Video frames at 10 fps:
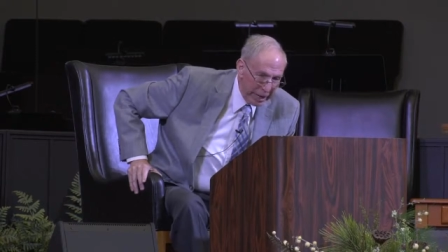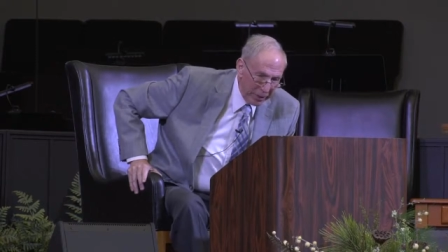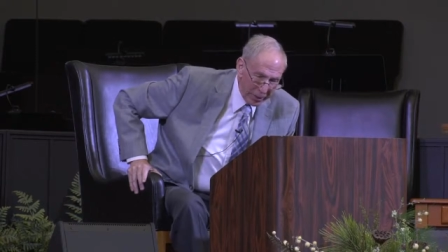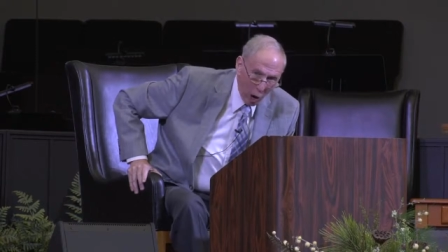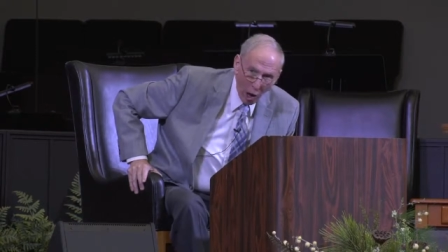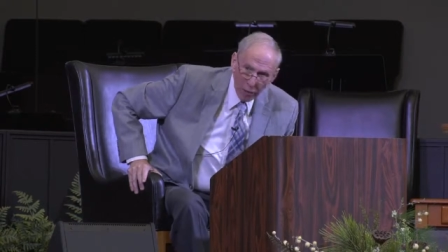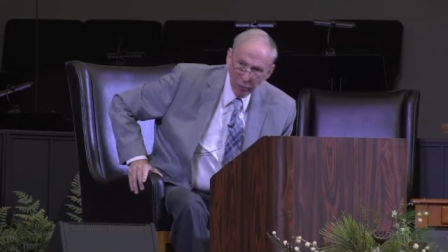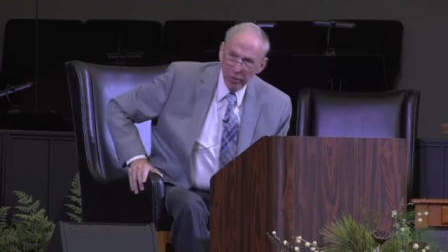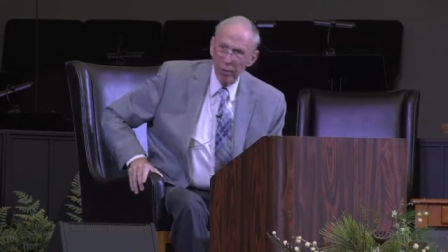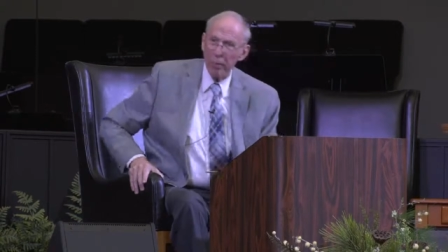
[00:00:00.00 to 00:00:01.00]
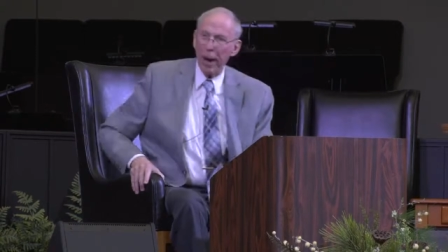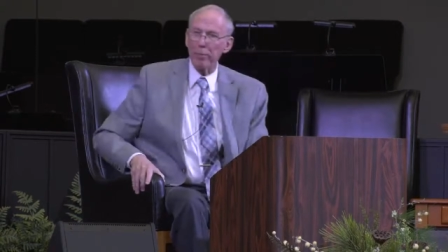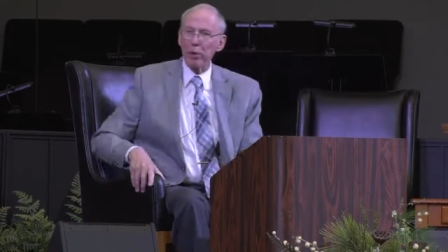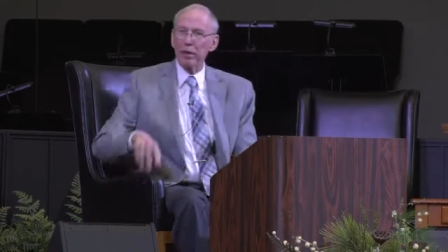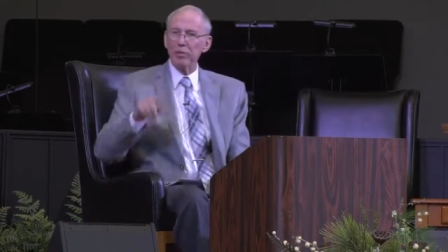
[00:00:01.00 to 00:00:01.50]
The author of the
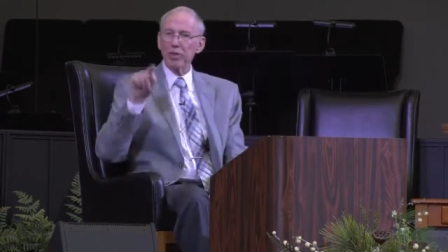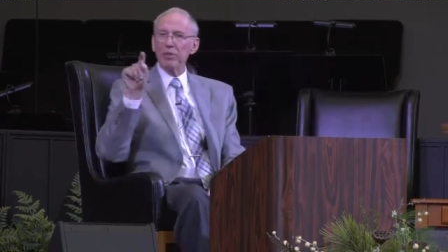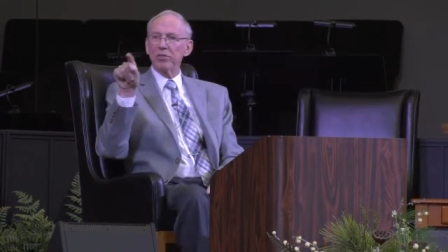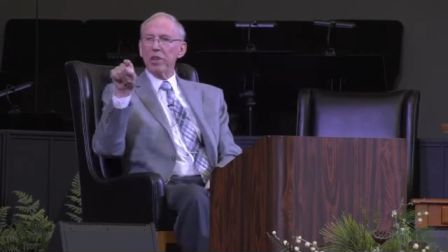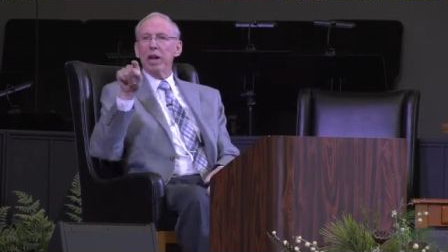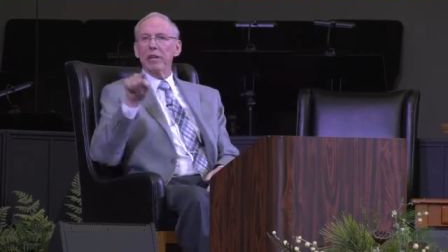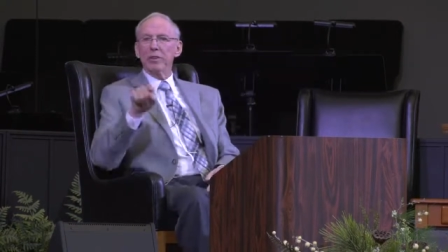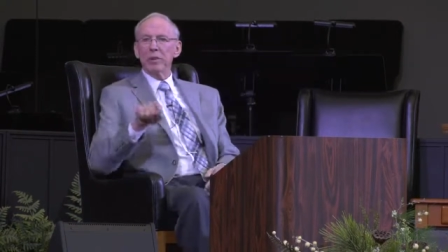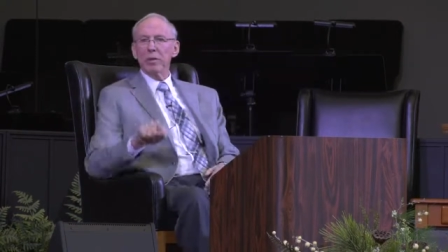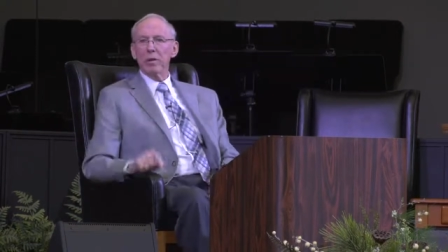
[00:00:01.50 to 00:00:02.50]
Bible lives inside you.